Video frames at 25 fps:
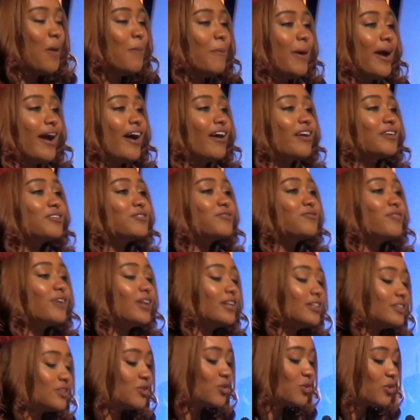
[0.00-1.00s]
My
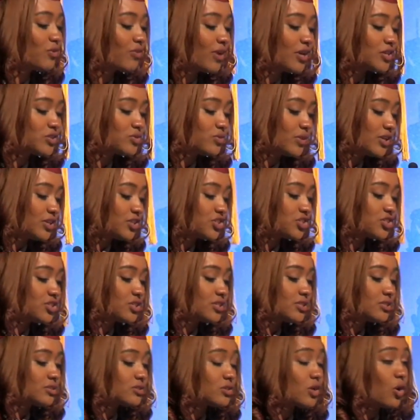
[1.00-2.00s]
heartfelt
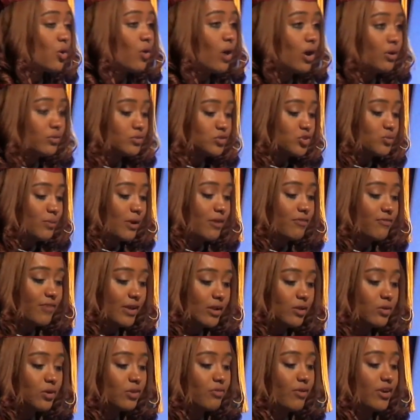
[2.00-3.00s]
congratulations go out to my
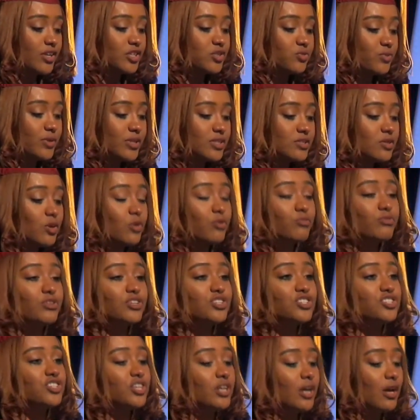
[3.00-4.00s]
fellow graduates on
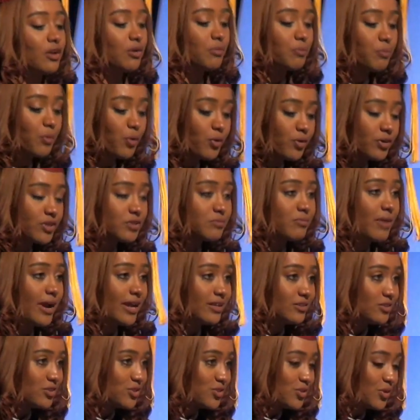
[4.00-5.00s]
reaching an important
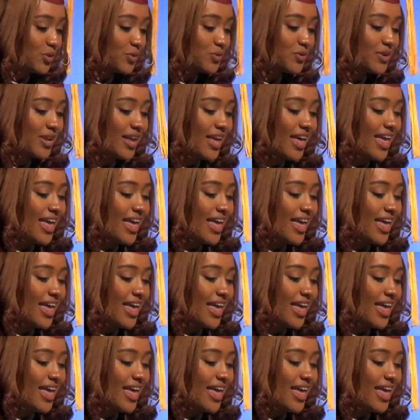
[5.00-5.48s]
milestone